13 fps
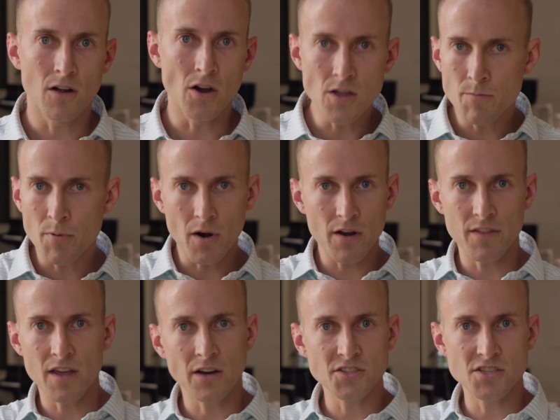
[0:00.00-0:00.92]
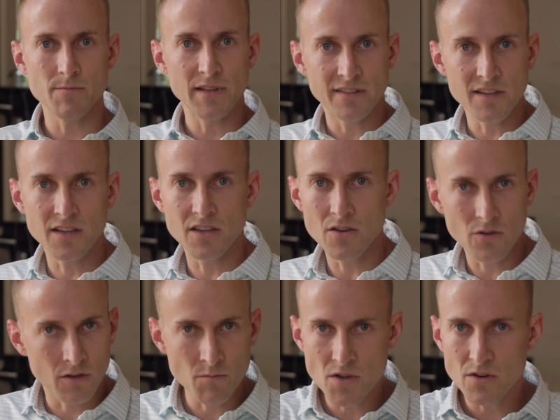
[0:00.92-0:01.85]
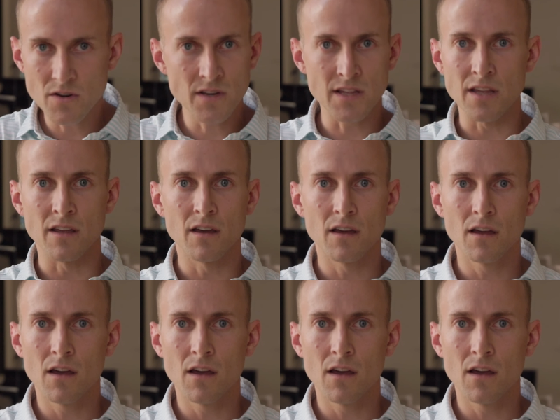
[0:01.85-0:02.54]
Are you part of the LGBTQ community?